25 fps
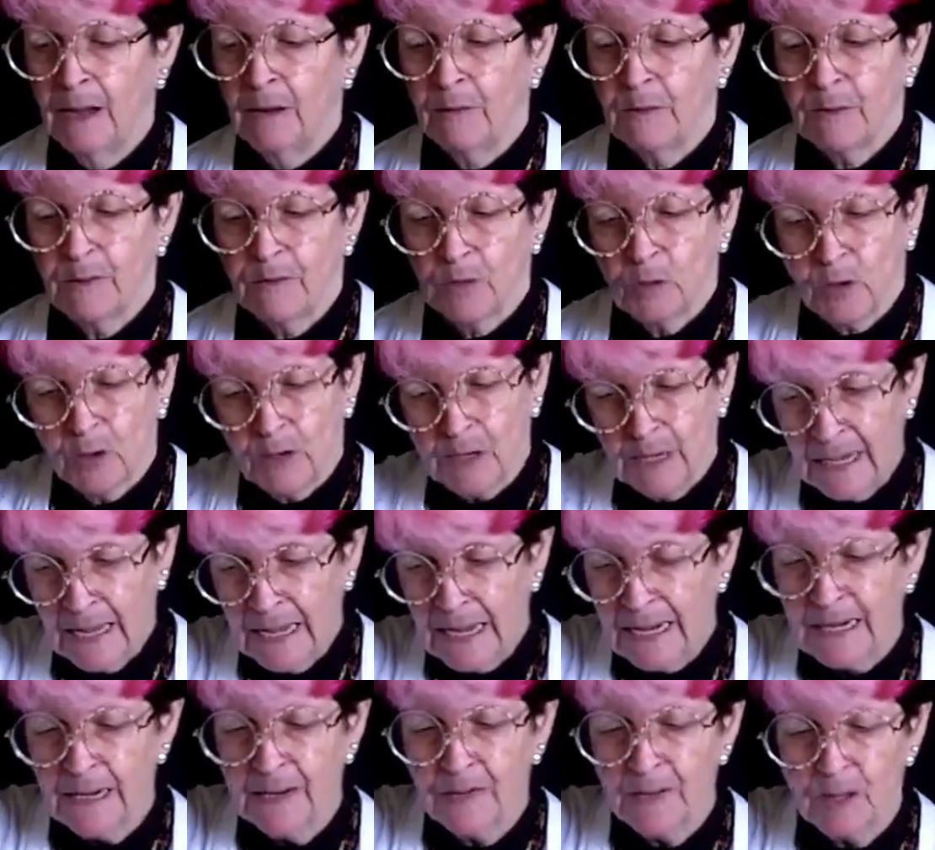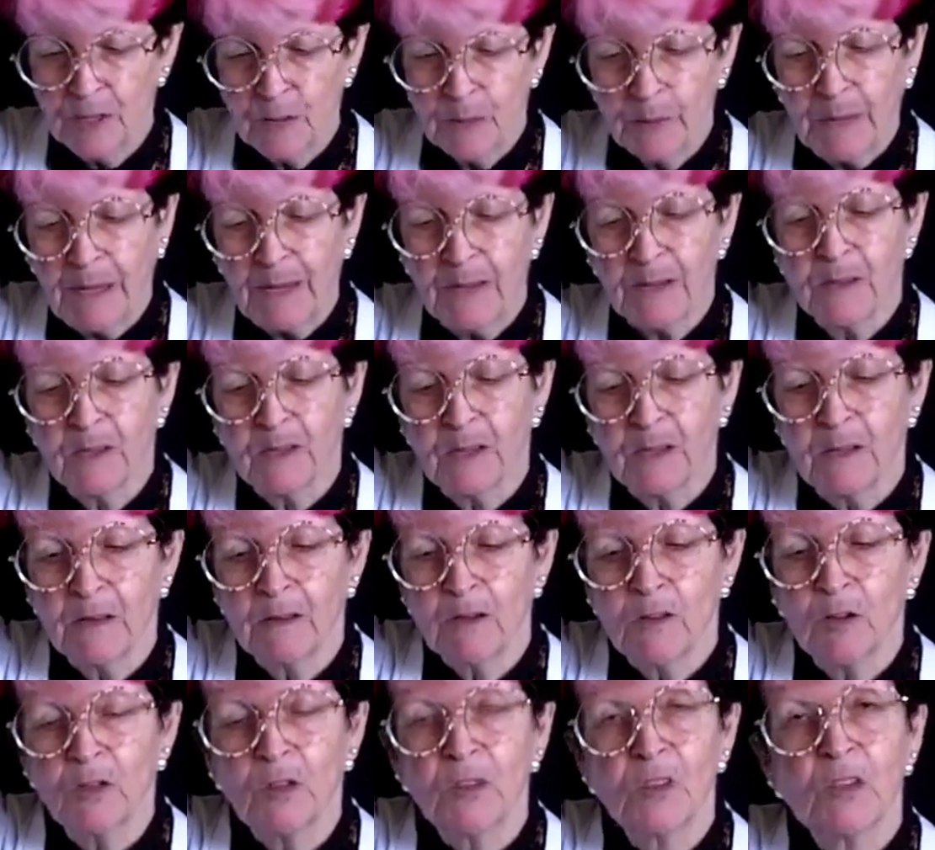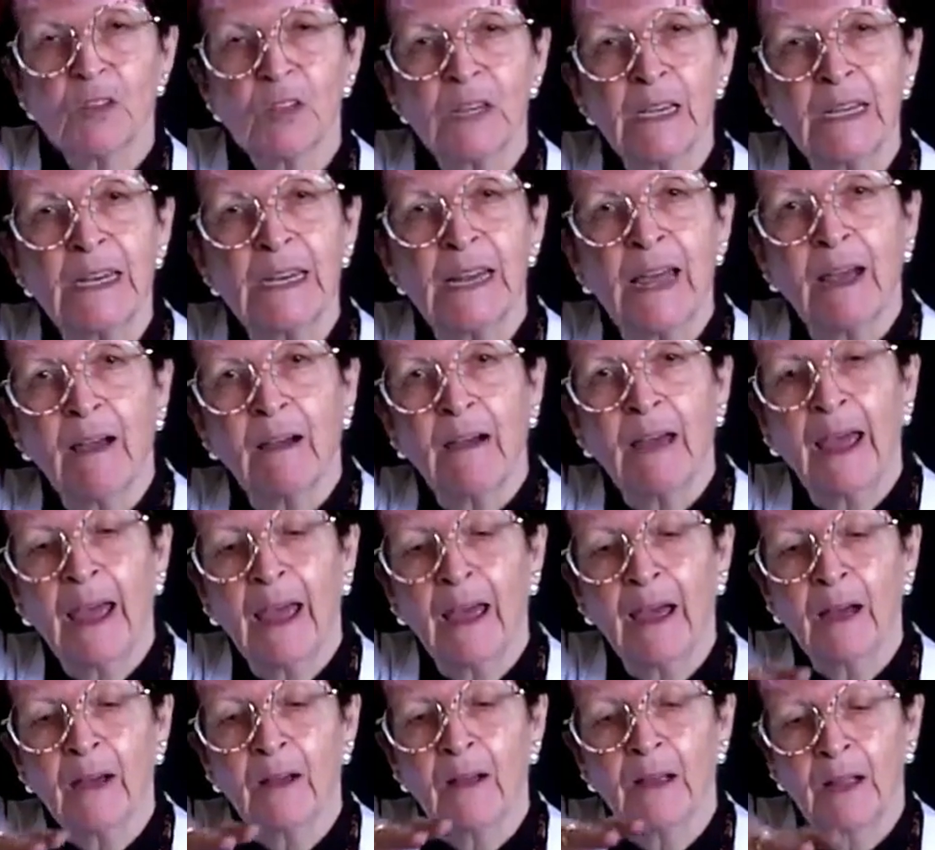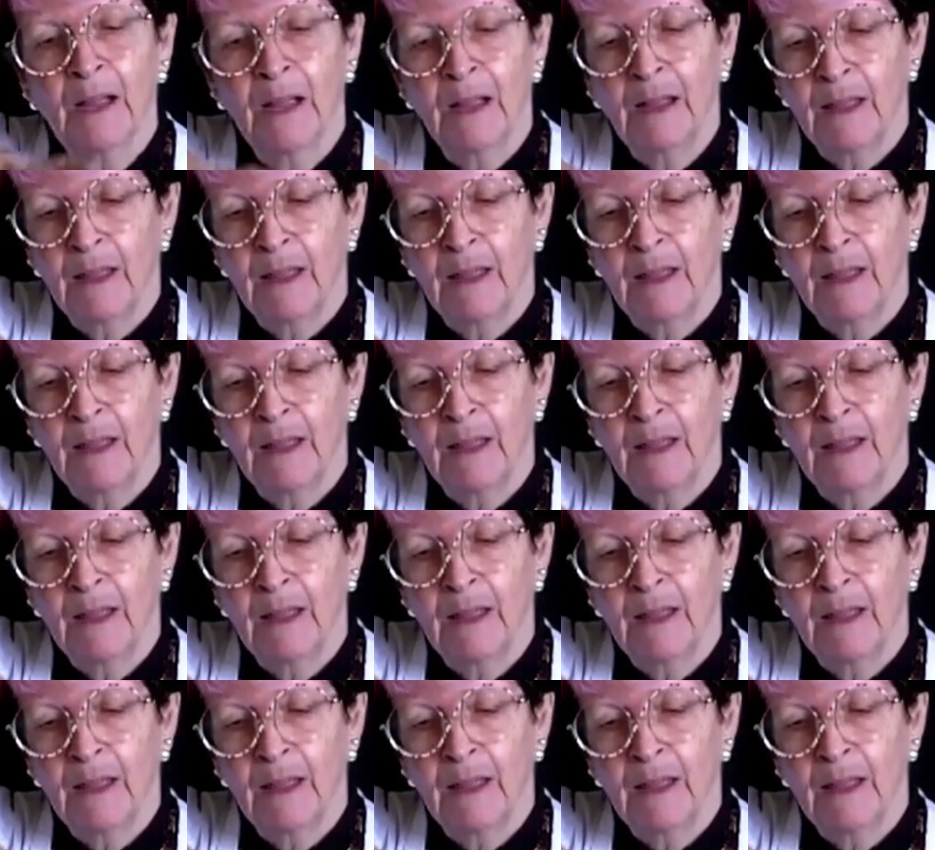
We've got negative space there. You can see now how